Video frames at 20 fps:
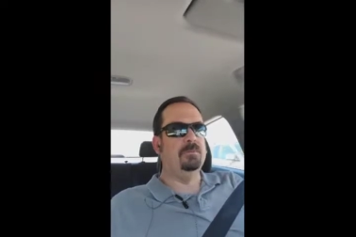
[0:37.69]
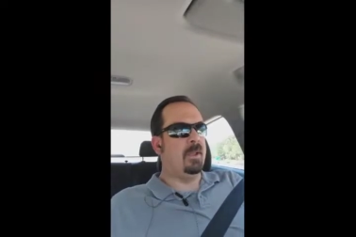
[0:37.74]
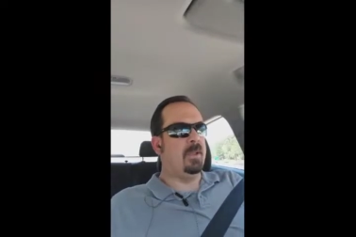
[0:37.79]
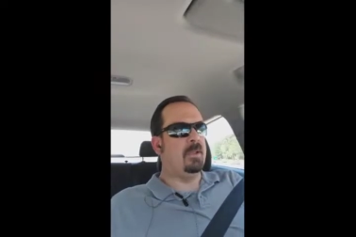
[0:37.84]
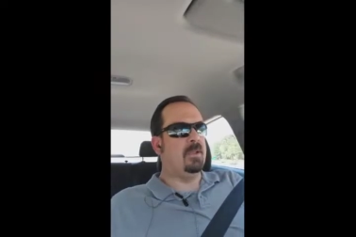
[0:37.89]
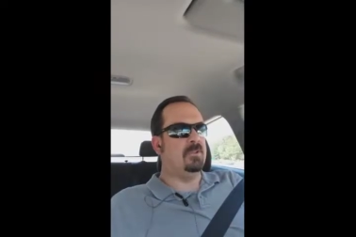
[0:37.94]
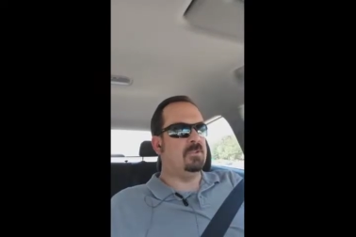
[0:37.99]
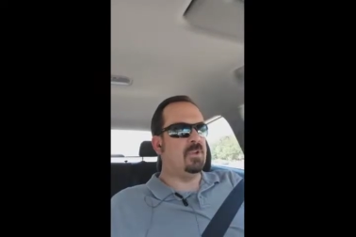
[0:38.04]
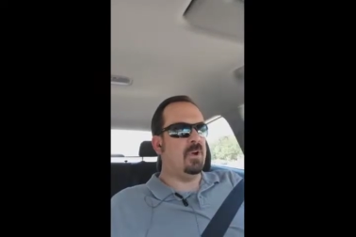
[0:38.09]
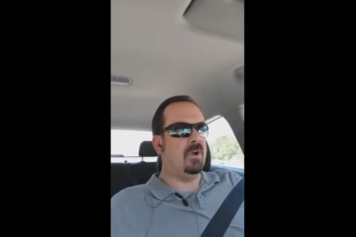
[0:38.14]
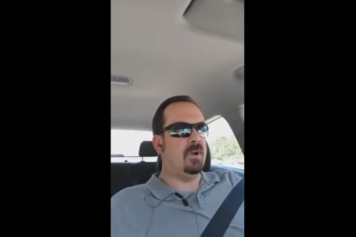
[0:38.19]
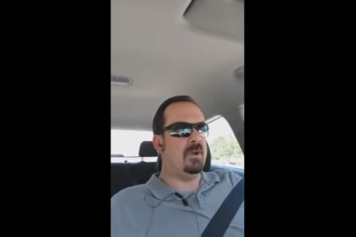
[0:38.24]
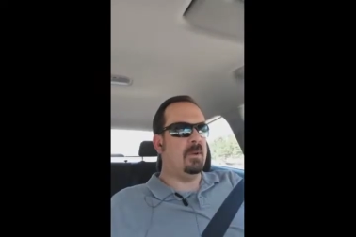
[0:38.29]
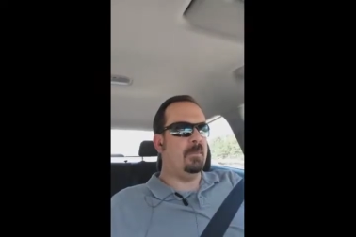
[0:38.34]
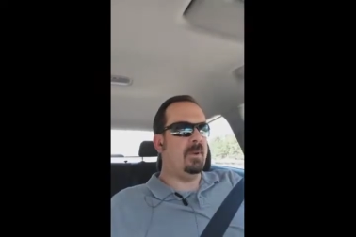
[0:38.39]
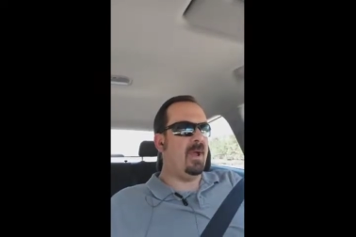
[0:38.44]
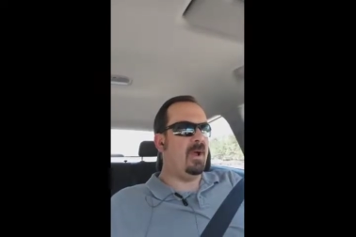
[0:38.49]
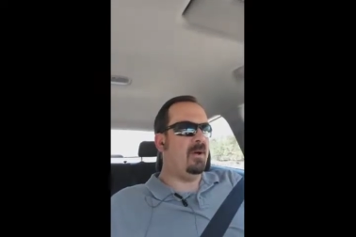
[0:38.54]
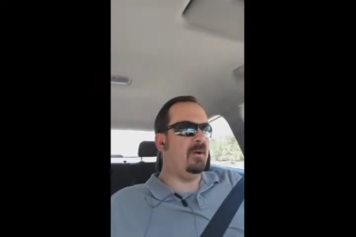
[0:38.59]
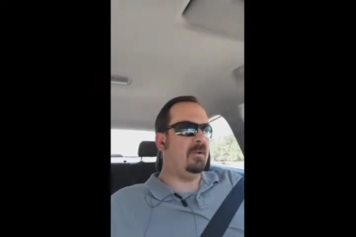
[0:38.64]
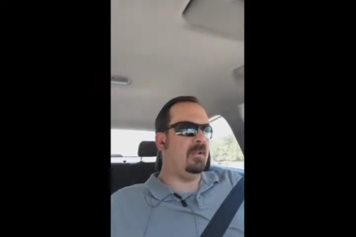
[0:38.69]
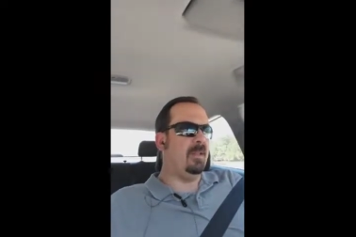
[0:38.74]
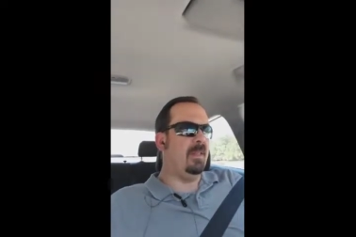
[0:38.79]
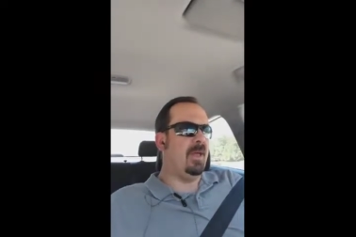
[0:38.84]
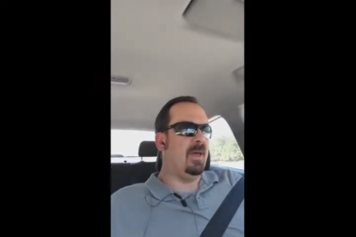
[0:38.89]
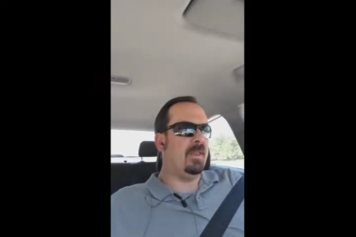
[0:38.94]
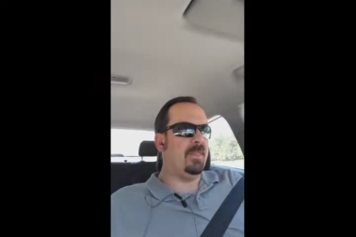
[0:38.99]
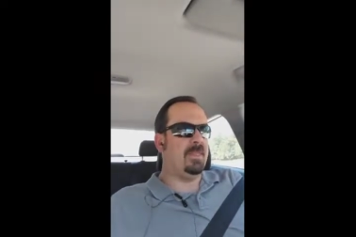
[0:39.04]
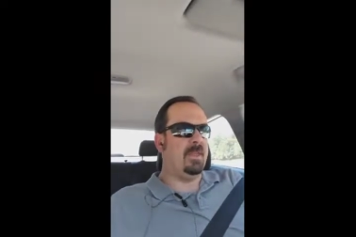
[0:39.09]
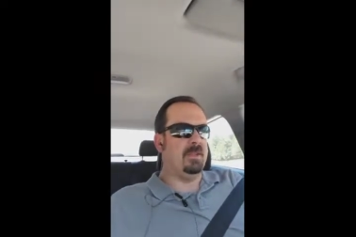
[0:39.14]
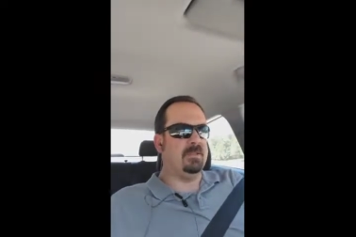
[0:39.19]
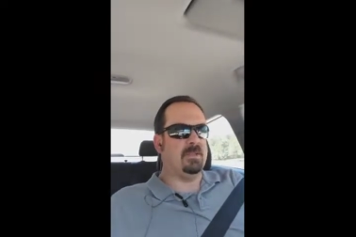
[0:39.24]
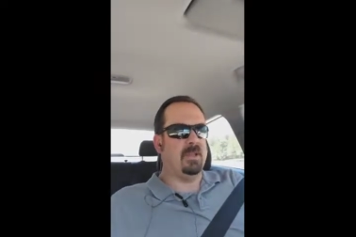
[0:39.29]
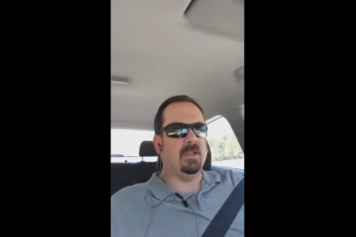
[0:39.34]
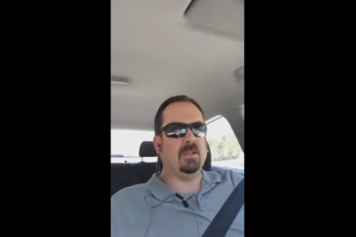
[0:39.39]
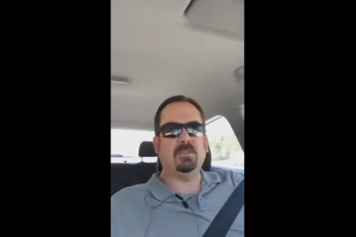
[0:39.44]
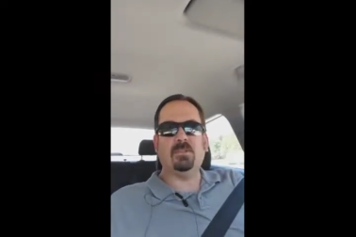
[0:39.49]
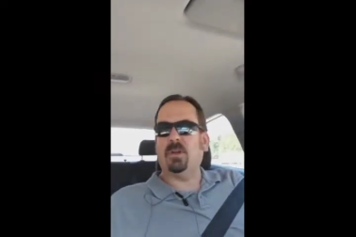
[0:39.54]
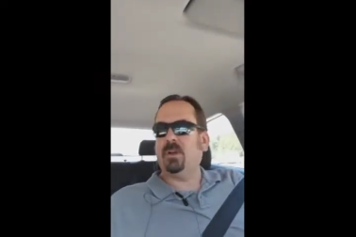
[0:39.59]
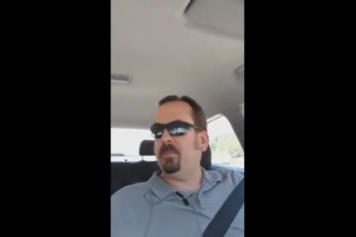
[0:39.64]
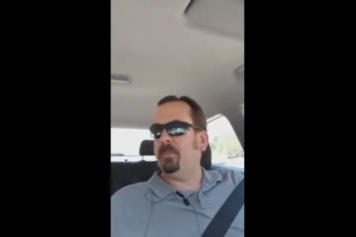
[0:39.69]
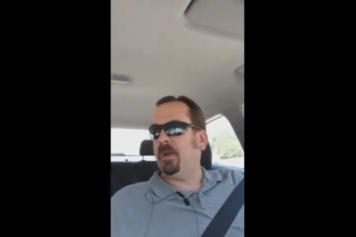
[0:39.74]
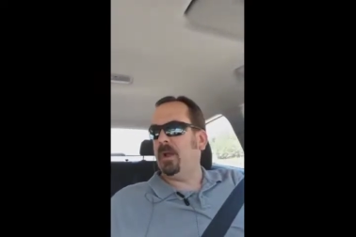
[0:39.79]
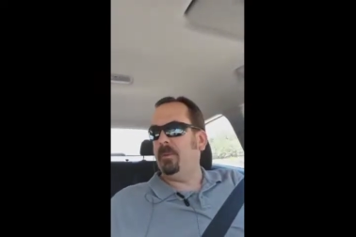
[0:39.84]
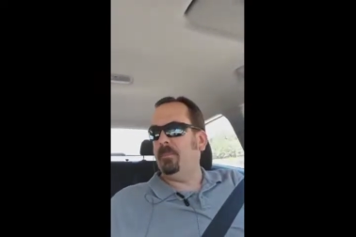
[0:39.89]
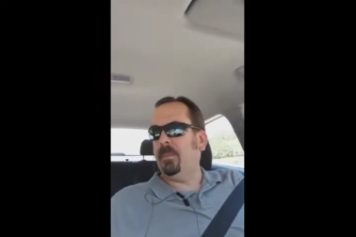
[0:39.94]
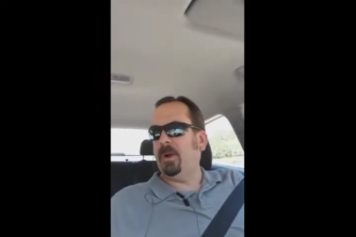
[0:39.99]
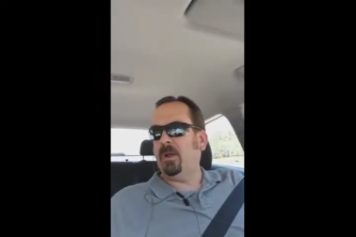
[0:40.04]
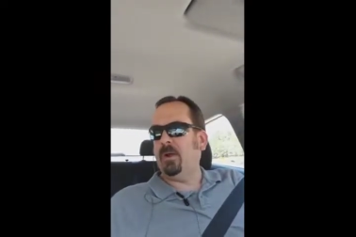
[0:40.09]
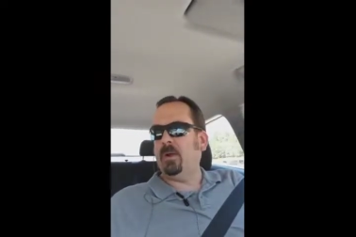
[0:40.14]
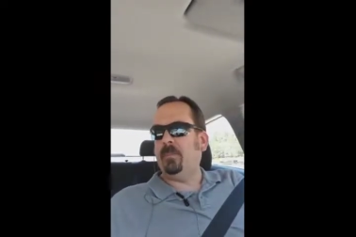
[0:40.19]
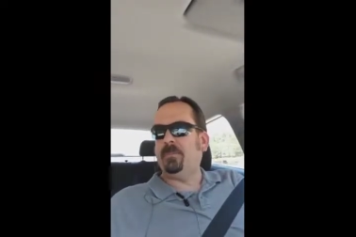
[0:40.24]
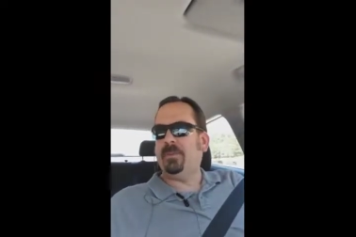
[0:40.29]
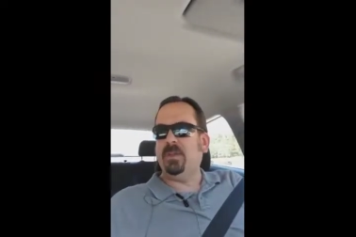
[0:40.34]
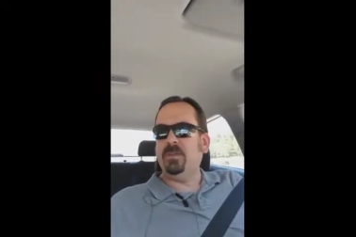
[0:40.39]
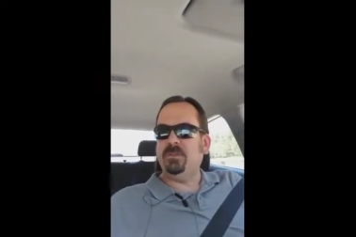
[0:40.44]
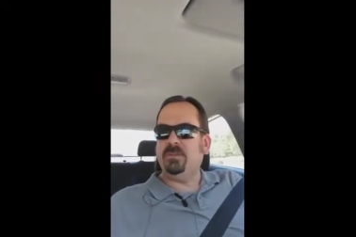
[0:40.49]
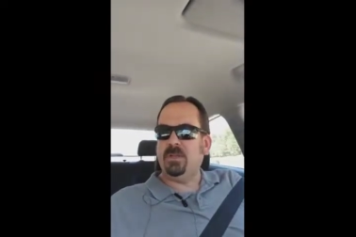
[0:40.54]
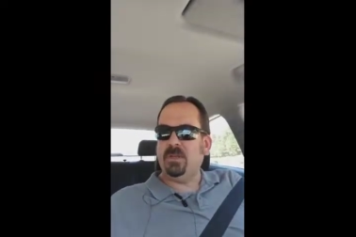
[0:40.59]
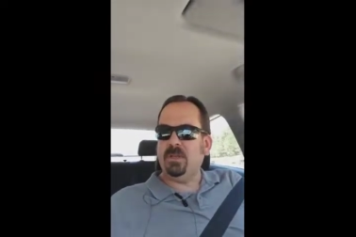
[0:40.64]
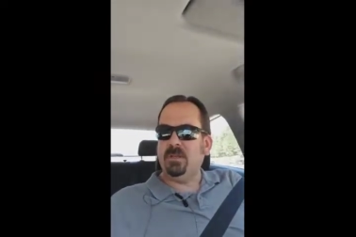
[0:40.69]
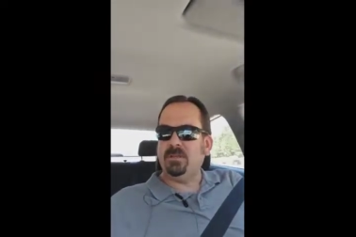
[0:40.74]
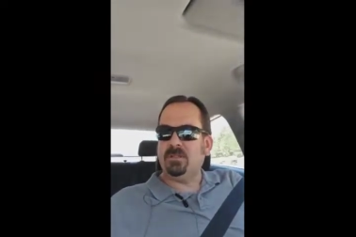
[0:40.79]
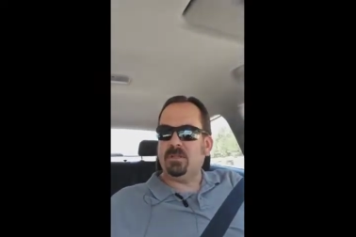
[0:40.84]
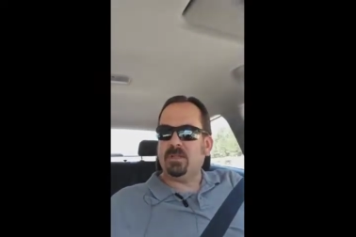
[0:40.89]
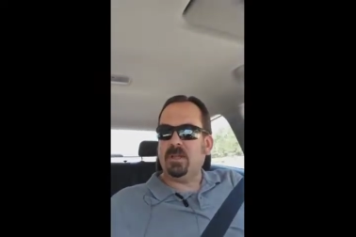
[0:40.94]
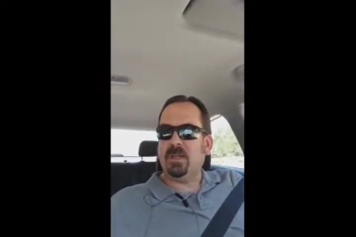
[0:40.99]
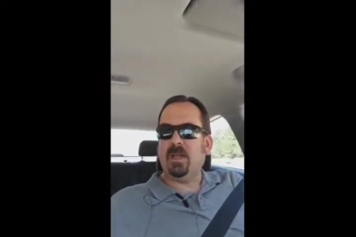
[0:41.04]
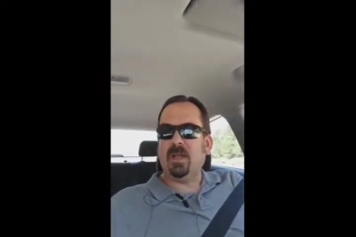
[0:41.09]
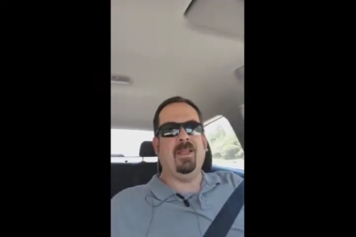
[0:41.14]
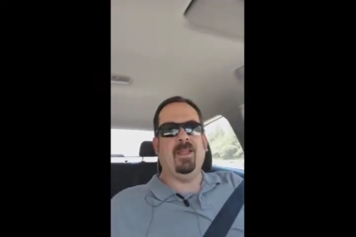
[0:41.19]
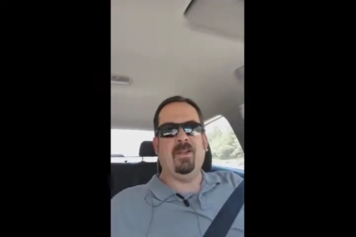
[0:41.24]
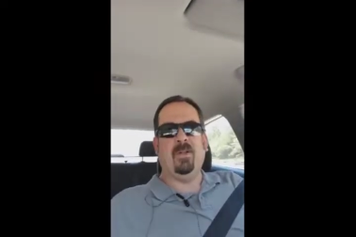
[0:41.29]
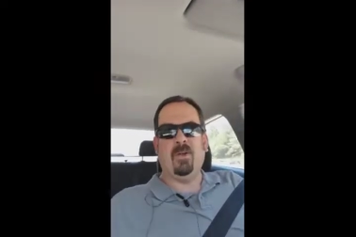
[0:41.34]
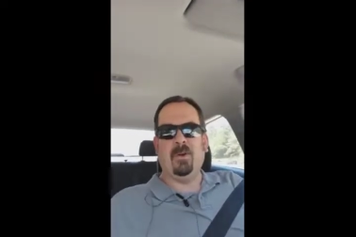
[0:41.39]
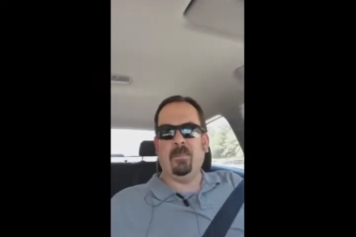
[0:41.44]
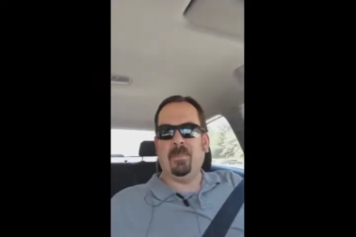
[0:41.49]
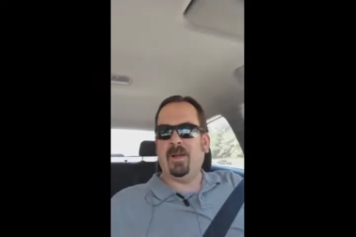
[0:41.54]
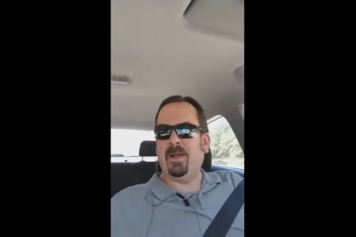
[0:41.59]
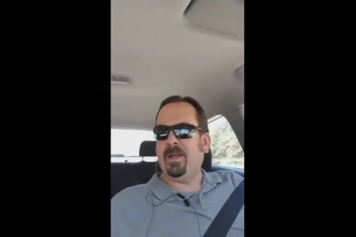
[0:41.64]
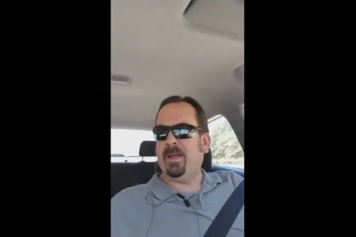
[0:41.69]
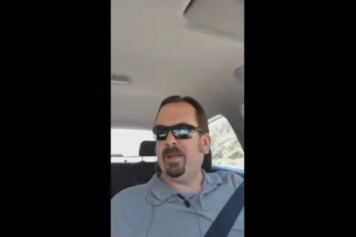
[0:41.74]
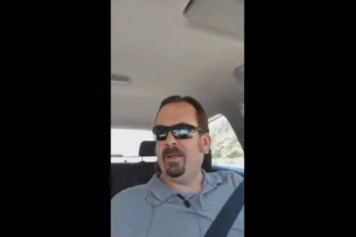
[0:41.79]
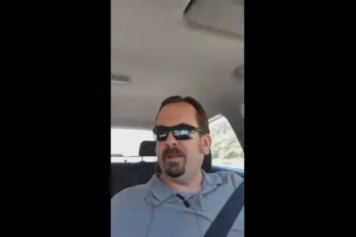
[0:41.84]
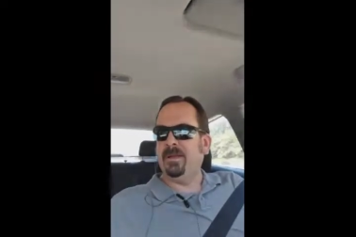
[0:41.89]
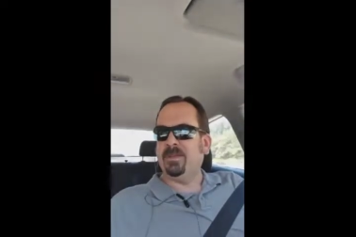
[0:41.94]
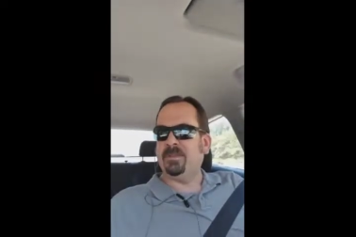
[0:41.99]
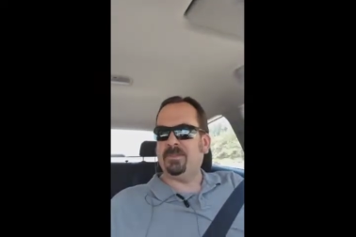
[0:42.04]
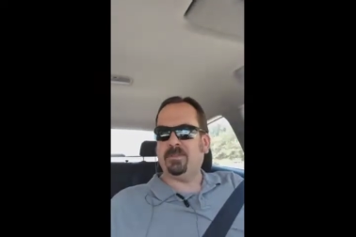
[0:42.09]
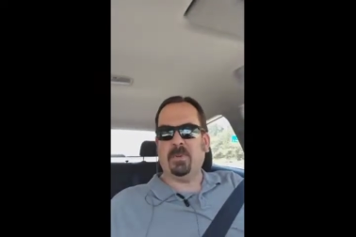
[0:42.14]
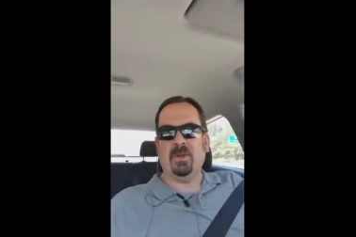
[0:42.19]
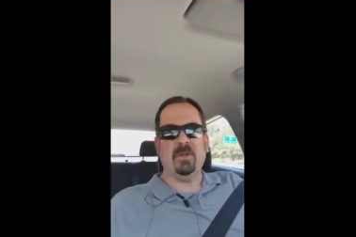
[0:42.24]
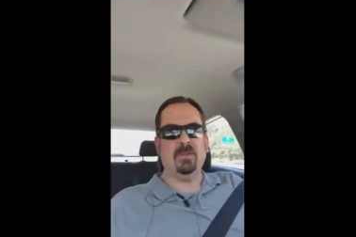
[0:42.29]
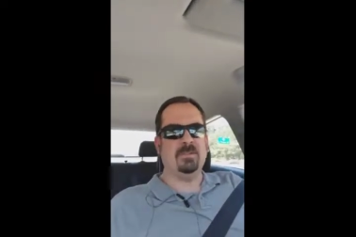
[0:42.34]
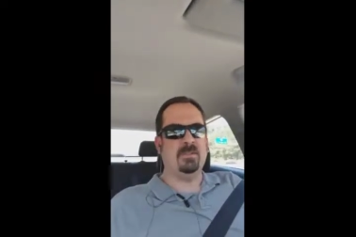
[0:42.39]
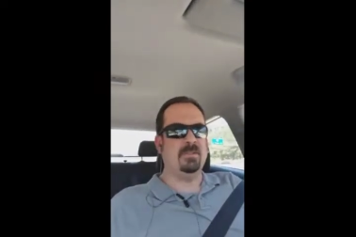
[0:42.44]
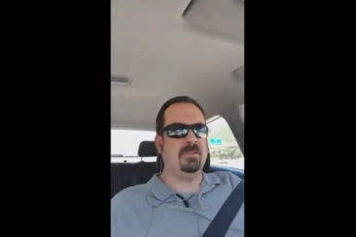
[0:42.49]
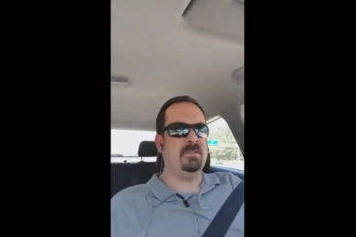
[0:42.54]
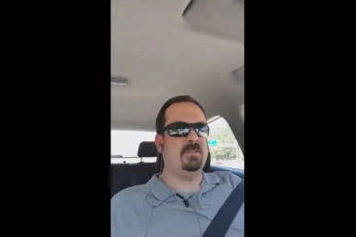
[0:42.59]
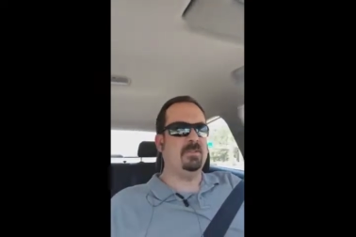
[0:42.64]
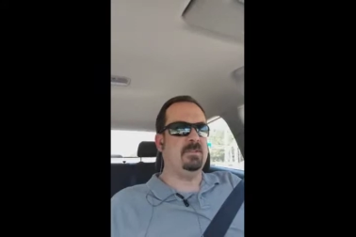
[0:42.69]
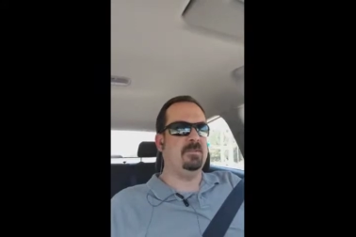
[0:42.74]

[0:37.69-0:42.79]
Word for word: I could talk about a lot of things. I could talk about my RPGs and all my experiences